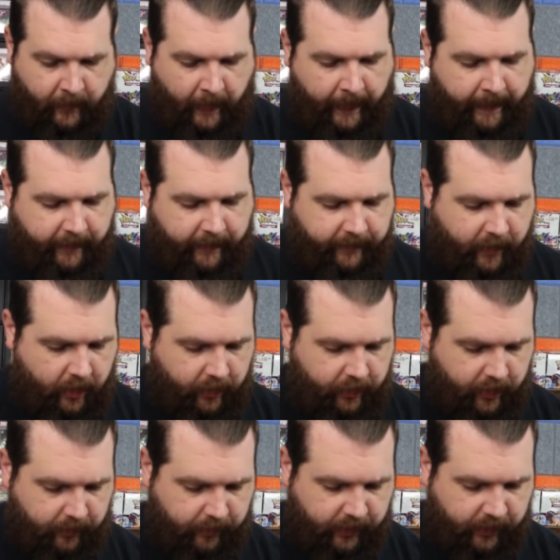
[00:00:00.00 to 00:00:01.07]

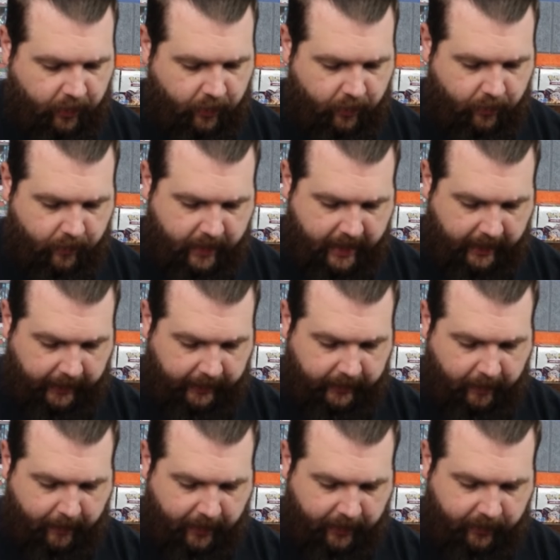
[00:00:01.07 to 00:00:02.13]
Volume 2 next.
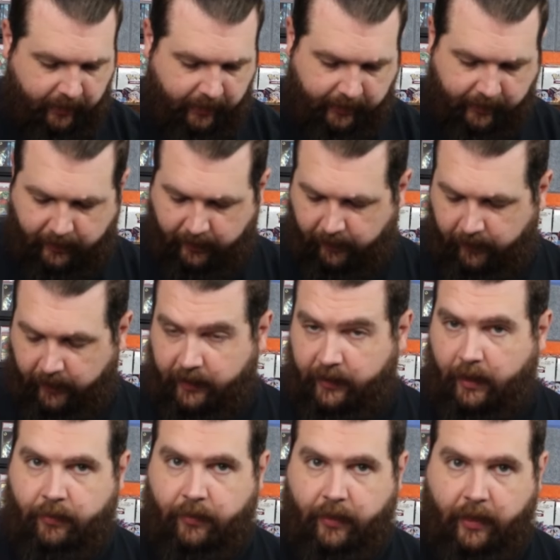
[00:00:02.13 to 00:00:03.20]
I'm actually going to sleeve these
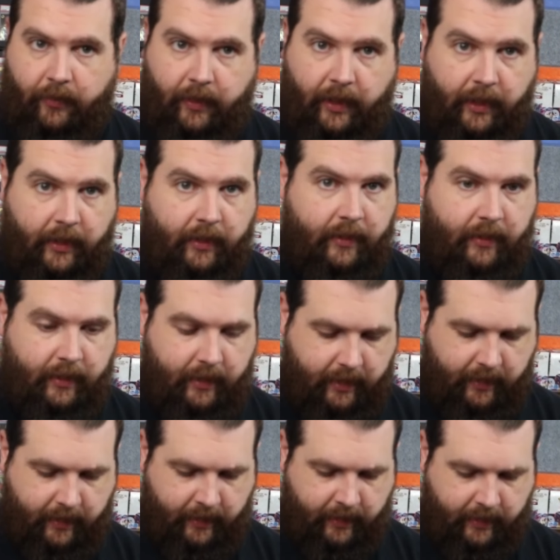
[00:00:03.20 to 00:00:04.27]
up right away.
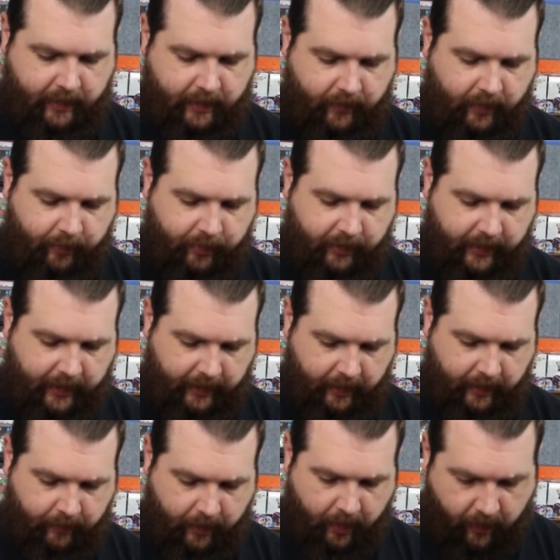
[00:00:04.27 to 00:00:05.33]
I want to protect
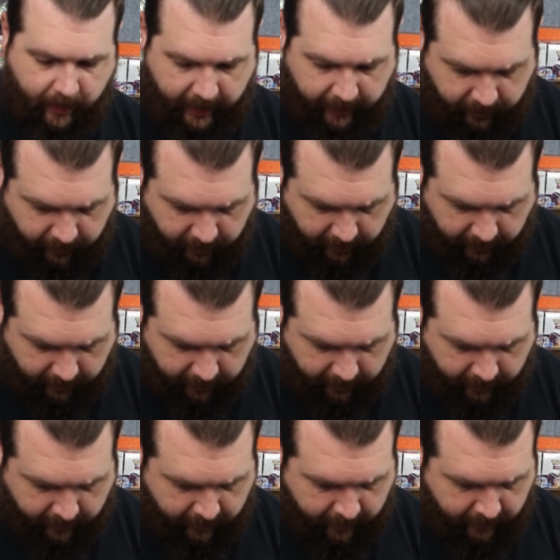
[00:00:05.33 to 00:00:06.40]
them. Oh, actually,
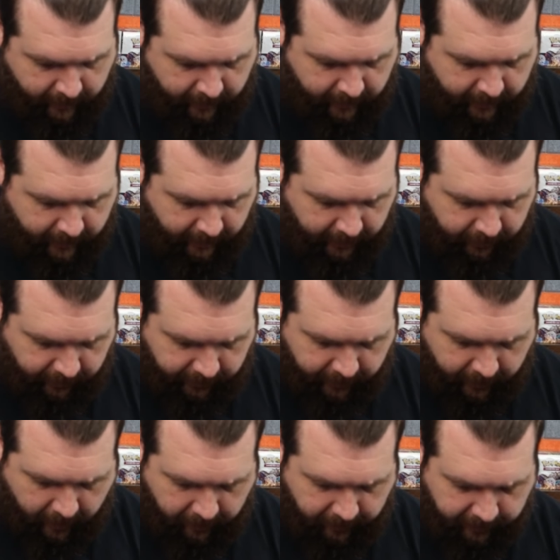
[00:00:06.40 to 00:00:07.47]
I just
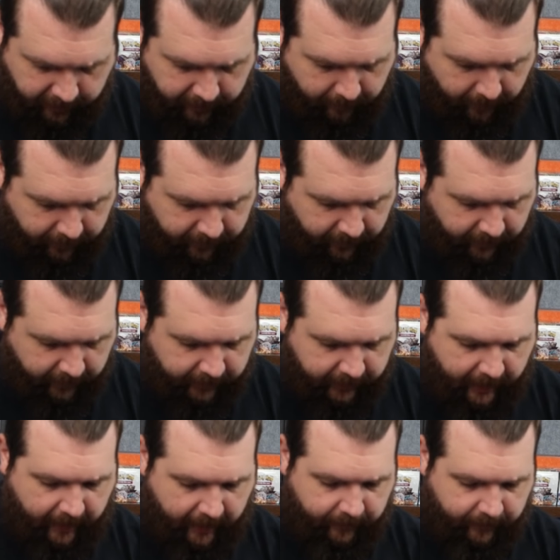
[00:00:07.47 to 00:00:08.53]
noticed most of these
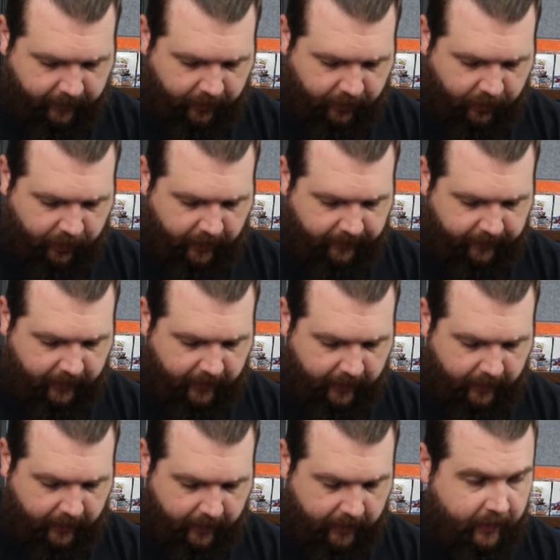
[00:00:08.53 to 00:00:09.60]
have a
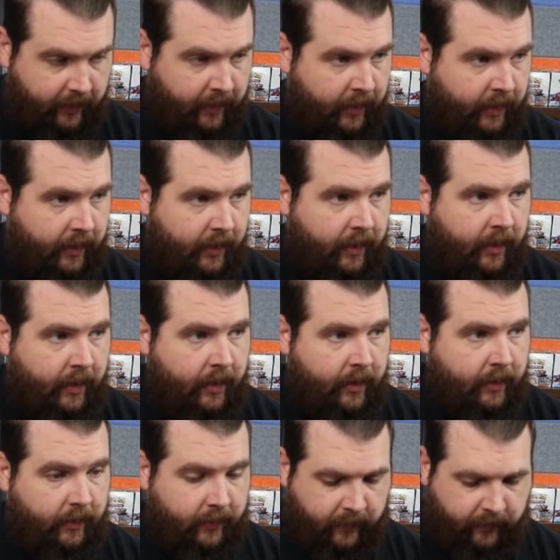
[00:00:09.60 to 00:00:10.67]
shifted
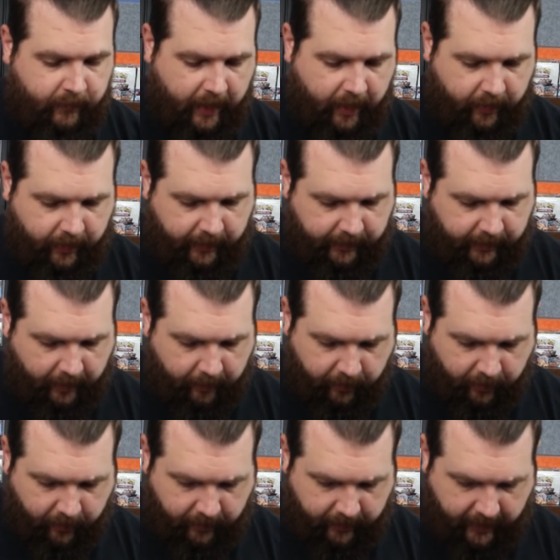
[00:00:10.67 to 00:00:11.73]
rarity symbol.